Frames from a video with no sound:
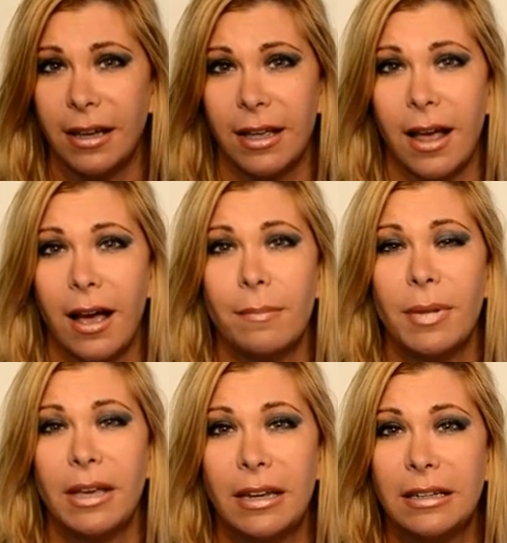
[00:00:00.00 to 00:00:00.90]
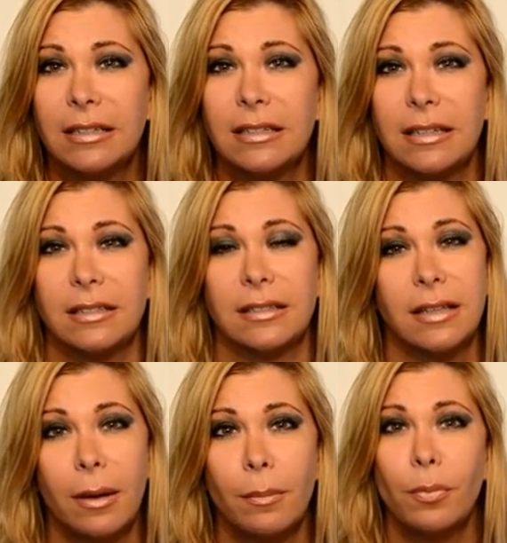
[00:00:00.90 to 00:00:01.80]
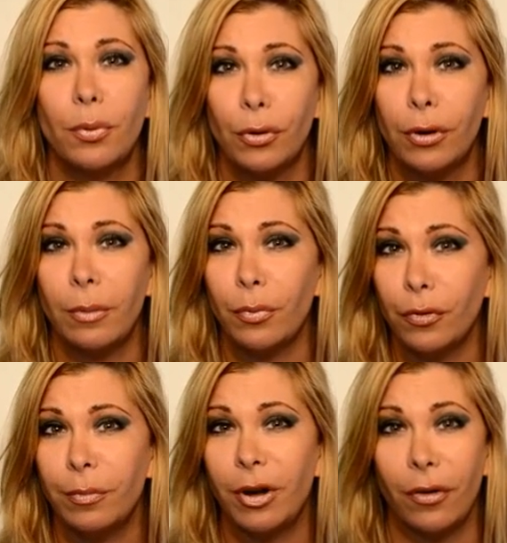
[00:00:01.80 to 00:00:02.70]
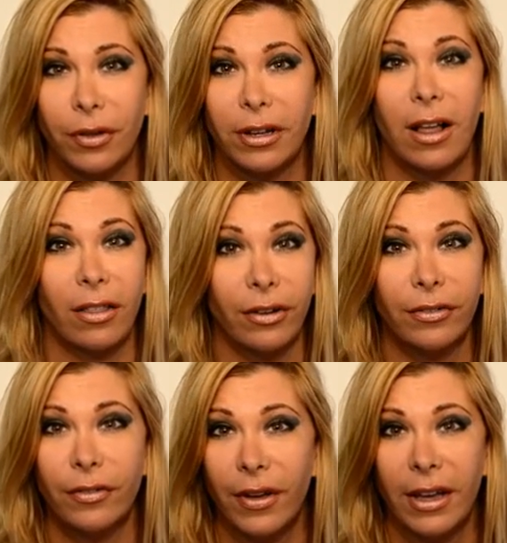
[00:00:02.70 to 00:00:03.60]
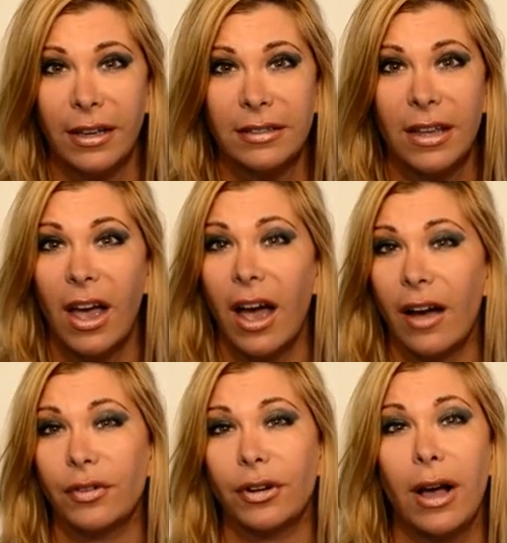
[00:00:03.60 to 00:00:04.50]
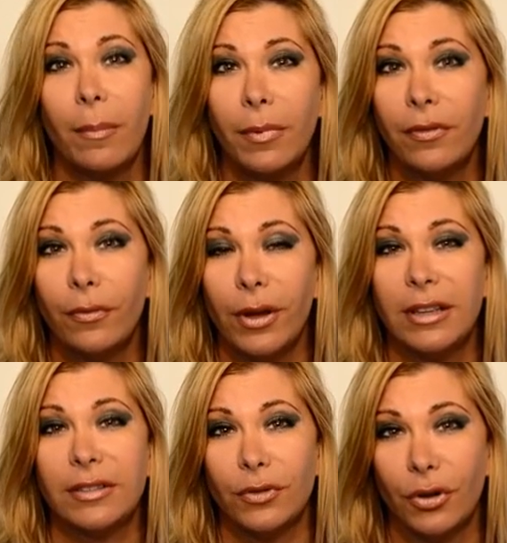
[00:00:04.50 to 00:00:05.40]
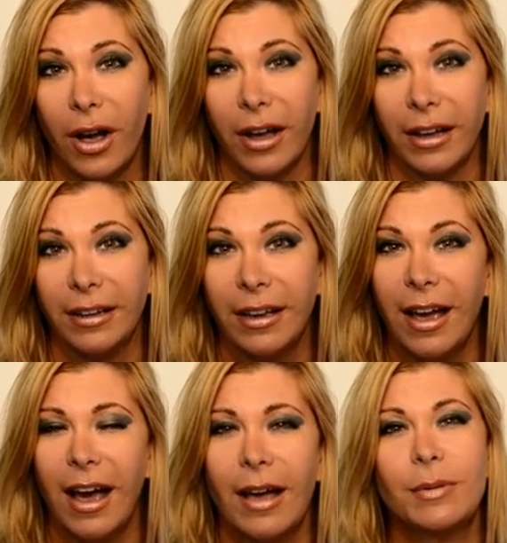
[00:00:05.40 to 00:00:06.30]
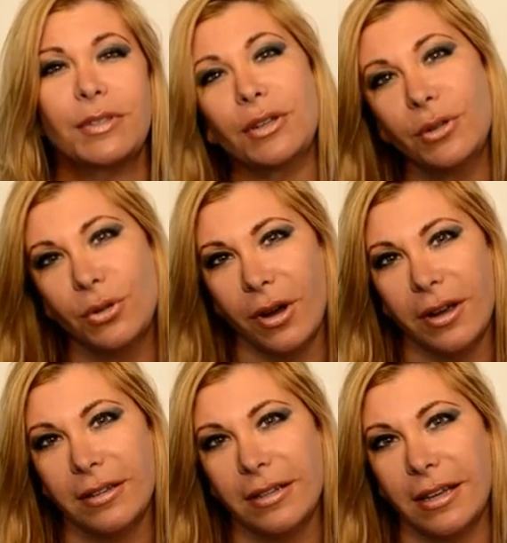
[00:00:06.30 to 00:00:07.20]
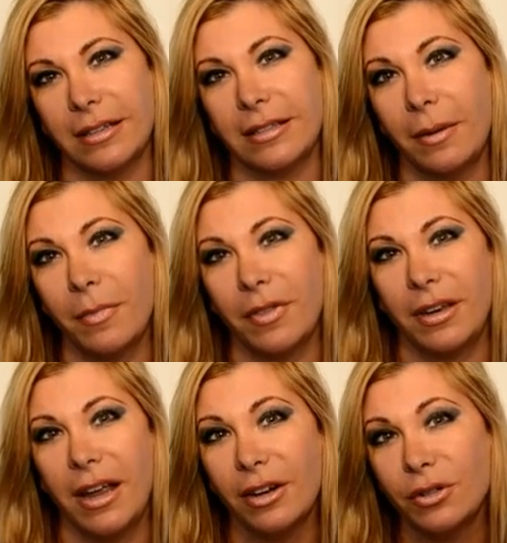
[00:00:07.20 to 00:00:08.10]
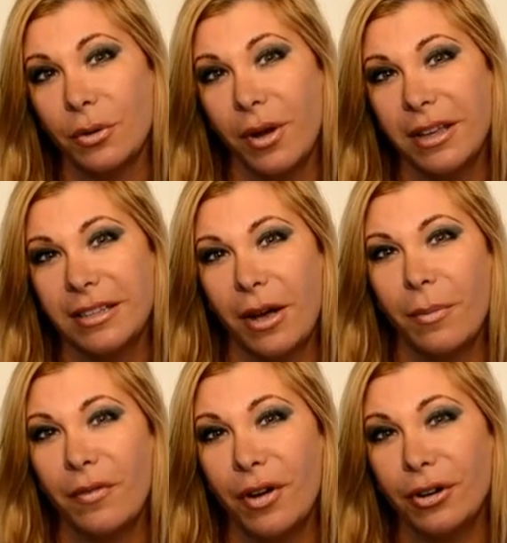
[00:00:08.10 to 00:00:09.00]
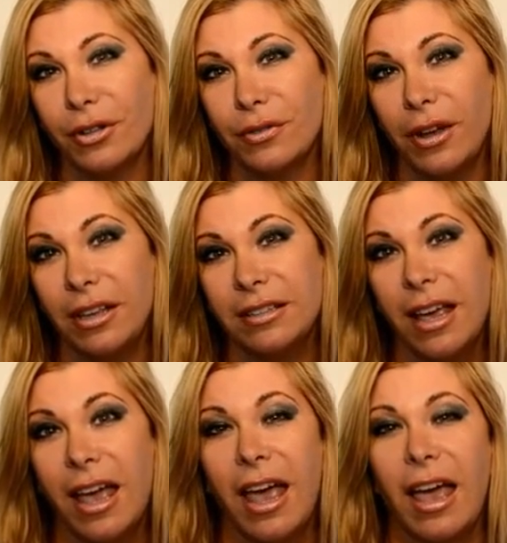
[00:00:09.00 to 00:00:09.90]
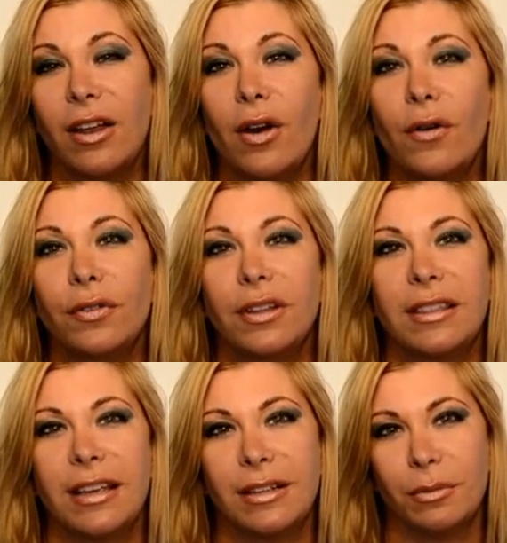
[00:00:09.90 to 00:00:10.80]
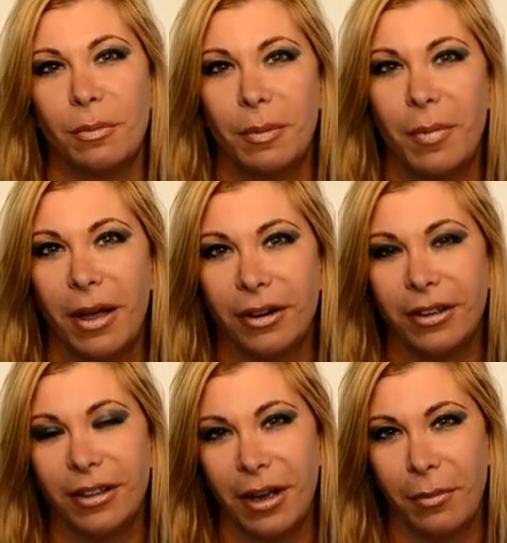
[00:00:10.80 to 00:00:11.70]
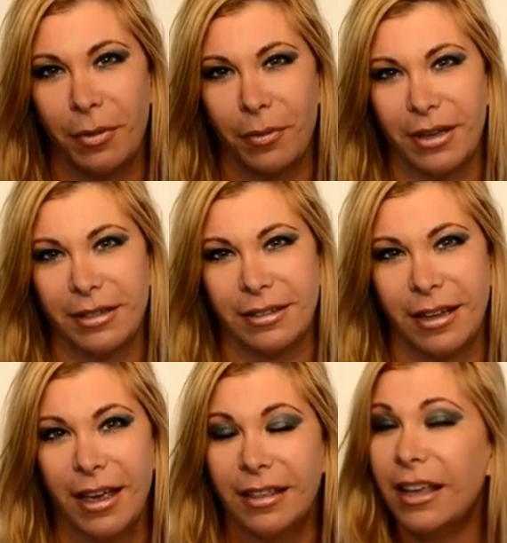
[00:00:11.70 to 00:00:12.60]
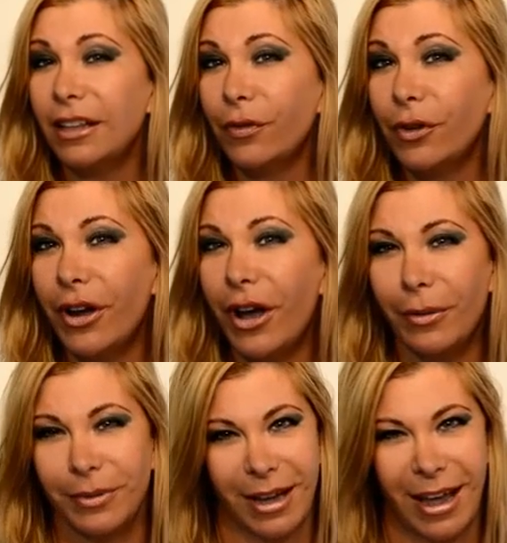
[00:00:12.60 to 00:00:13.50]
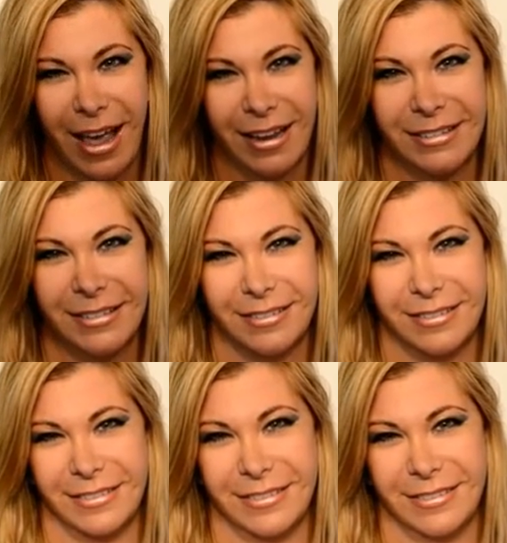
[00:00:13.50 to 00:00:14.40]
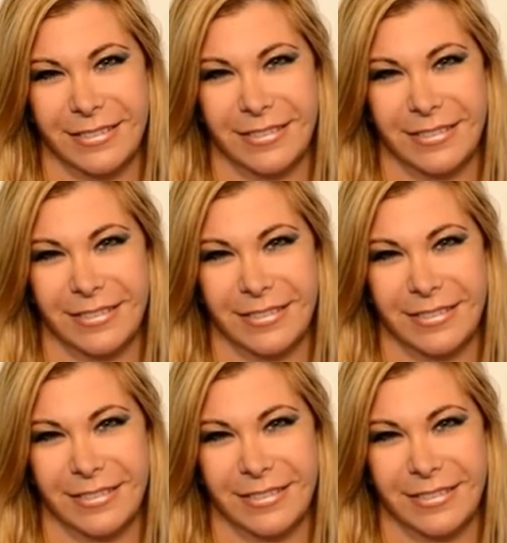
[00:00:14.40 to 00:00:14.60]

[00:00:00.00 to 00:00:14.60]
and I'm beginning to see some improvement over the color of the veins after a couple of weeks of trying. I'm still trying to get some of the natural ways to help my varicose veins and hopefully things will be better in the coming weeks. Thanks for your help, Diane. Hi, I